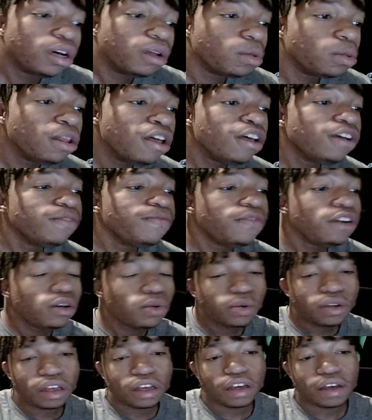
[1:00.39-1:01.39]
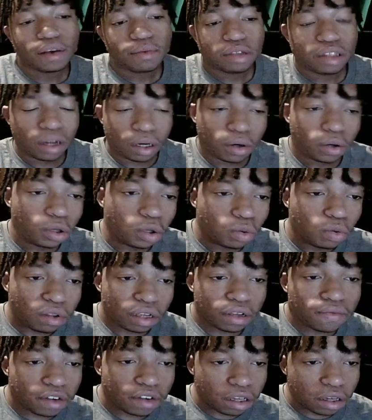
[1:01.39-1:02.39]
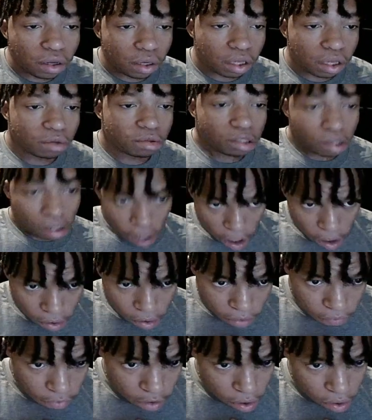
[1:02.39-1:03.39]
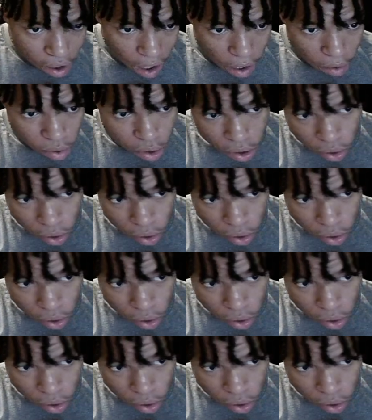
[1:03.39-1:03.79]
love video games, I know you love video games, and I love video games